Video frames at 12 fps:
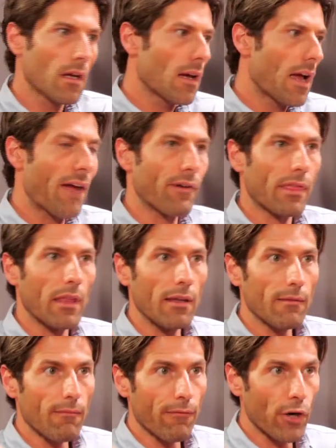everything
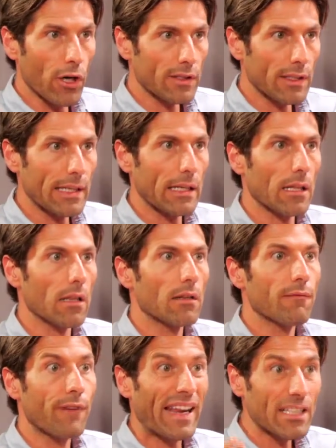vertical,
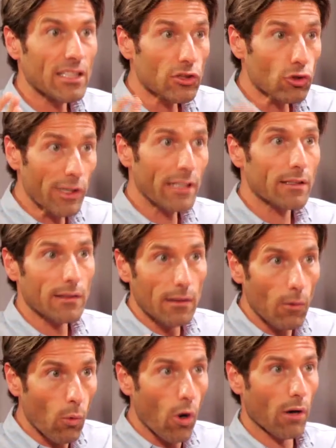very strict
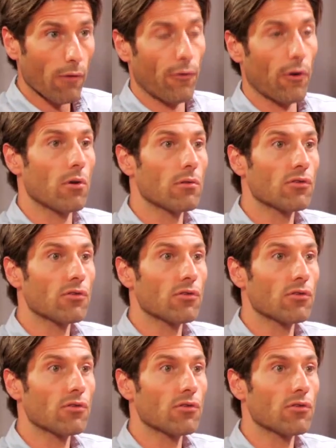workflow